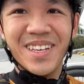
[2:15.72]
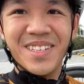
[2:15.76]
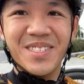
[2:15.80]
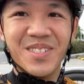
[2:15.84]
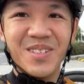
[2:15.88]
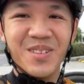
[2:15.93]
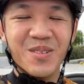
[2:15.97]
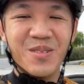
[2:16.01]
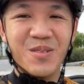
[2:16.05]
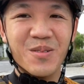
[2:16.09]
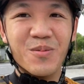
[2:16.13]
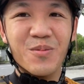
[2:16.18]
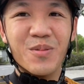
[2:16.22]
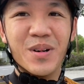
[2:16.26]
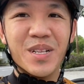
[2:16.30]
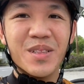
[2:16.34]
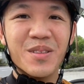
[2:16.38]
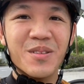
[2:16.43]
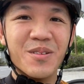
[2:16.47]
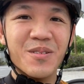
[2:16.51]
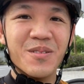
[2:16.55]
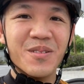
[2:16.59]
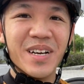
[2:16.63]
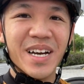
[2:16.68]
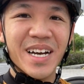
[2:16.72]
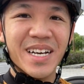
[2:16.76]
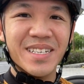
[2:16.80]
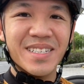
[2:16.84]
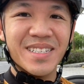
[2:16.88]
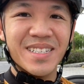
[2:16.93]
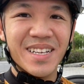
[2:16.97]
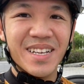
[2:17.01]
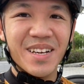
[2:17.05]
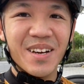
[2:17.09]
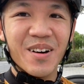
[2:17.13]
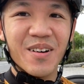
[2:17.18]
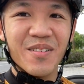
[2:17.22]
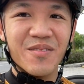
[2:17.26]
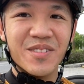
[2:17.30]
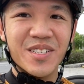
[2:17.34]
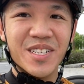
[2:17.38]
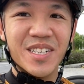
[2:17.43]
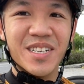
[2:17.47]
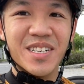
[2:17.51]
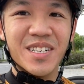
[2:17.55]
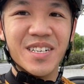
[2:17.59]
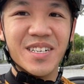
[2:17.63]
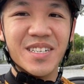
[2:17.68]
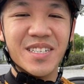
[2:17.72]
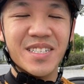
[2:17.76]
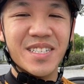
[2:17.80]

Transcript: so what do you guys think of the